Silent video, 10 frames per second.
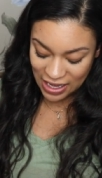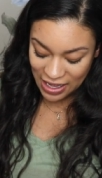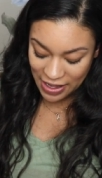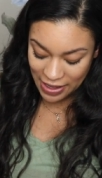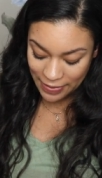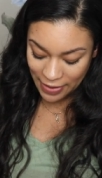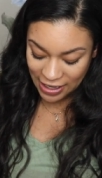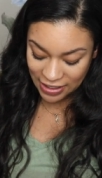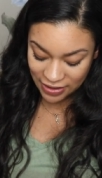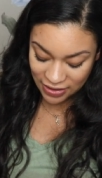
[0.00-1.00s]
um,
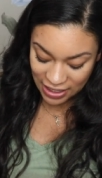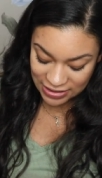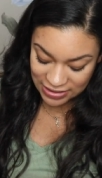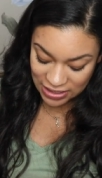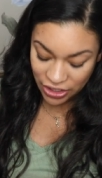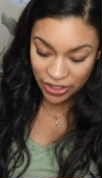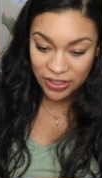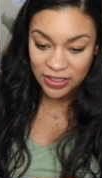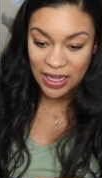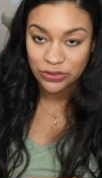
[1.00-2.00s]
I can like set her in
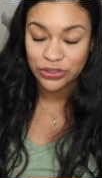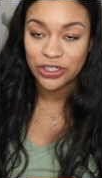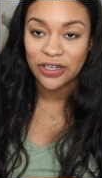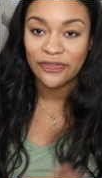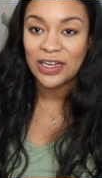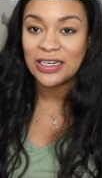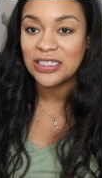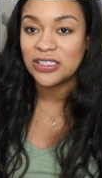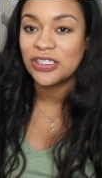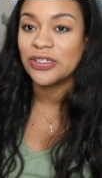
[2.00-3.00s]
the lounger if I
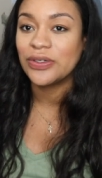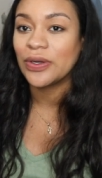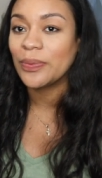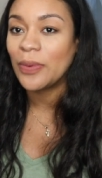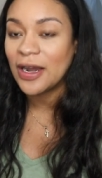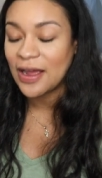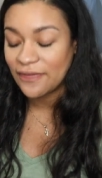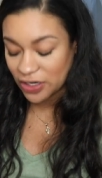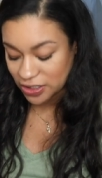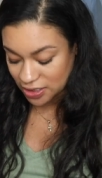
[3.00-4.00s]
need to or
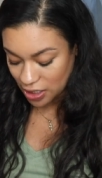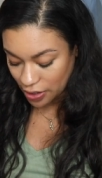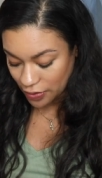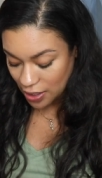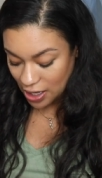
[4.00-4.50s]
whatever. So